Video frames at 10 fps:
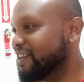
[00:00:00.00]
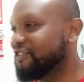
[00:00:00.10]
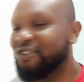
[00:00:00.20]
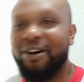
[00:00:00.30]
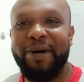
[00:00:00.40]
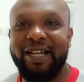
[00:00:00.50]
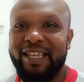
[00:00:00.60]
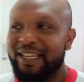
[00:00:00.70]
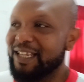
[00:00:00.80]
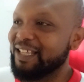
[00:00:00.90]
She come
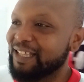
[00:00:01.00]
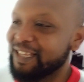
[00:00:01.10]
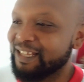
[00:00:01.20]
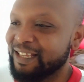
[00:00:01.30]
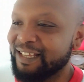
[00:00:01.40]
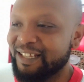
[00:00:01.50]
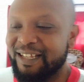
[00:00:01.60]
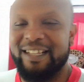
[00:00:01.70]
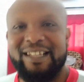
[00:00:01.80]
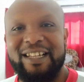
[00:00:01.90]
again.
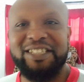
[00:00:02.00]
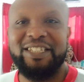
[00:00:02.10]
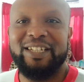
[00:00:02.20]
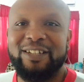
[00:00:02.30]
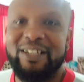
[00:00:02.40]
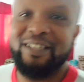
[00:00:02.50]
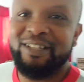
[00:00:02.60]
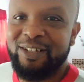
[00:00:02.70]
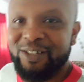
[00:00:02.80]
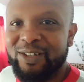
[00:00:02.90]
Yes, she,
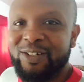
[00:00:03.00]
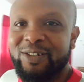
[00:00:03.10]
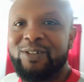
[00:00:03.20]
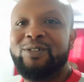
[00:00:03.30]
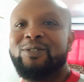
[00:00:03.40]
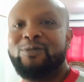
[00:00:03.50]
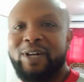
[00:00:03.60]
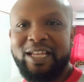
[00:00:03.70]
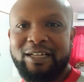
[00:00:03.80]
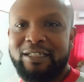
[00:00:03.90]

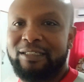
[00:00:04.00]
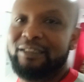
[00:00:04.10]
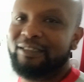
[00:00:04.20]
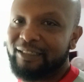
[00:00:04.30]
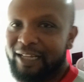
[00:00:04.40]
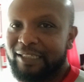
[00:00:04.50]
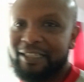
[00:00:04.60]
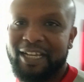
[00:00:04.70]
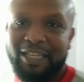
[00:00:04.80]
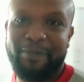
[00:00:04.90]
where you? I
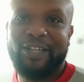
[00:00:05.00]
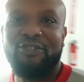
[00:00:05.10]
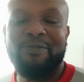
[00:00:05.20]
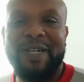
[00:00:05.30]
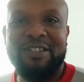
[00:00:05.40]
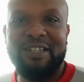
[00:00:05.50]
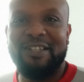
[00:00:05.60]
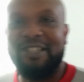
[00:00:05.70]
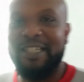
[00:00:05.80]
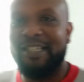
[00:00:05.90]
say, in the bedroom, I
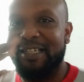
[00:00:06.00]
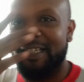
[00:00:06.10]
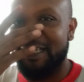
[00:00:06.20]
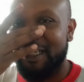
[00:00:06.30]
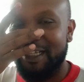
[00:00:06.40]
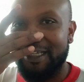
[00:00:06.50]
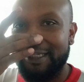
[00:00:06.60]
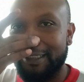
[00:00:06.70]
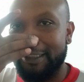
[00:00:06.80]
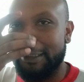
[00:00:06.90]
changing.
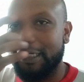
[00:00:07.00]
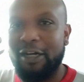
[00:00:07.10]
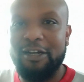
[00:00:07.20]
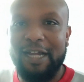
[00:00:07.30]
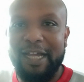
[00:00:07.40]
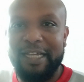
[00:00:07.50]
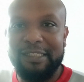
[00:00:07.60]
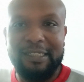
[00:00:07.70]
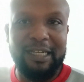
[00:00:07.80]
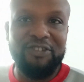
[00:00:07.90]
Yes, she, alright.
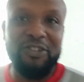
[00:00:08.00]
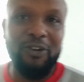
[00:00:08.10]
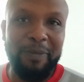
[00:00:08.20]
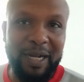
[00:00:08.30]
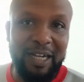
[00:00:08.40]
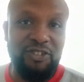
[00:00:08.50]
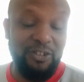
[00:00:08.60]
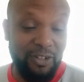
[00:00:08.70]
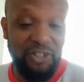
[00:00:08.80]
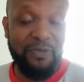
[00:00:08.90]
And she go back and she
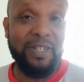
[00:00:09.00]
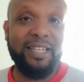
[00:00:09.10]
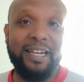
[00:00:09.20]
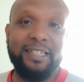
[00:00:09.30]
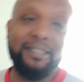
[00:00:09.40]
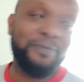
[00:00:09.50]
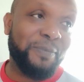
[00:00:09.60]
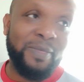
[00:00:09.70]
go and she wait, guys.